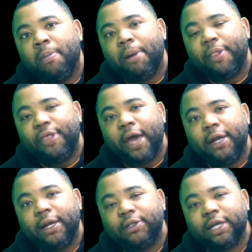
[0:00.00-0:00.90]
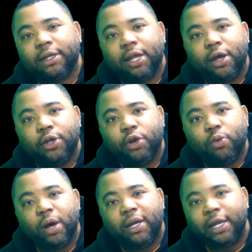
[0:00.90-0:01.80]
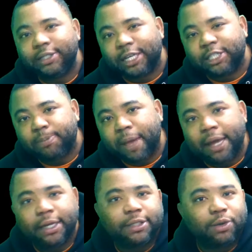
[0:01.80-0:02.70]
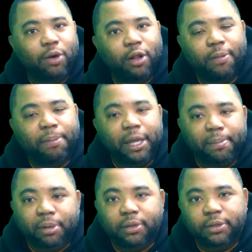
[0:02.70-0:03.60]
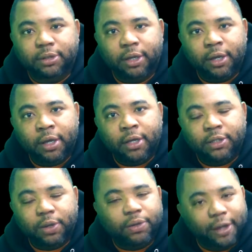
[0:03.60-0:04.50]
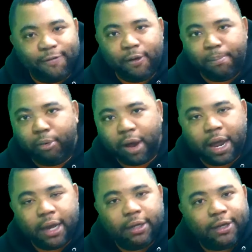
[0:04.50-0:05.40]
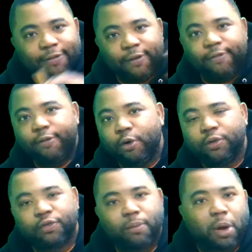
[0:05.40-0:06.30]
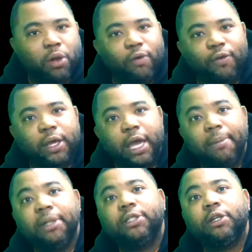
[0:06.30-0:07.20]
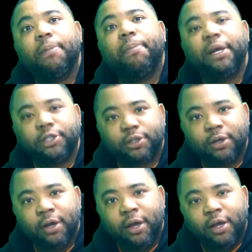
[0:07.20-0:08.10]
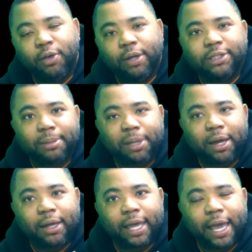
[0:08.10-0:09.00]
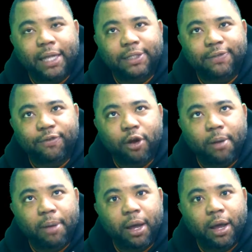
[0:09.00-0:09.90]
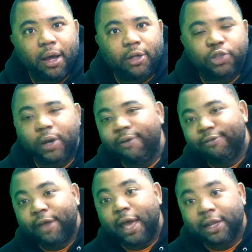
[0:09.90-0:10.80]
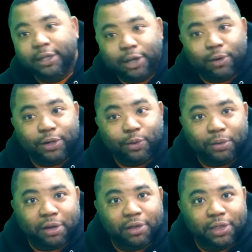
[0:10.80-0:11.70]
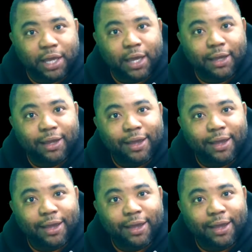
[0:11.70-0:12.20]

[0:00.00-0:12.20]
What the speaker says: But then I was like, no, you know what? Let's expand it to all the peoples. So different brand, different folks from all over came into the picture. You had some young cats from Drayton Valley. They were doing their thing.